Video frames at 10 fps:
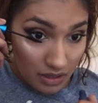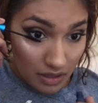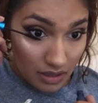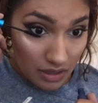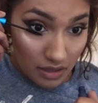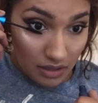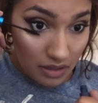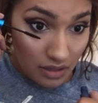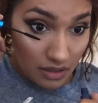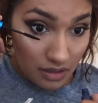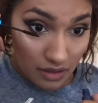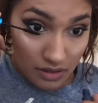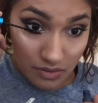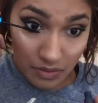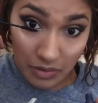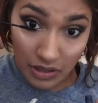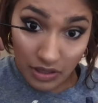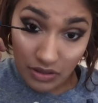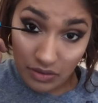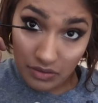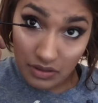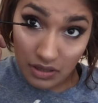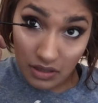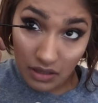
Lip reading: and that's what I'm going to use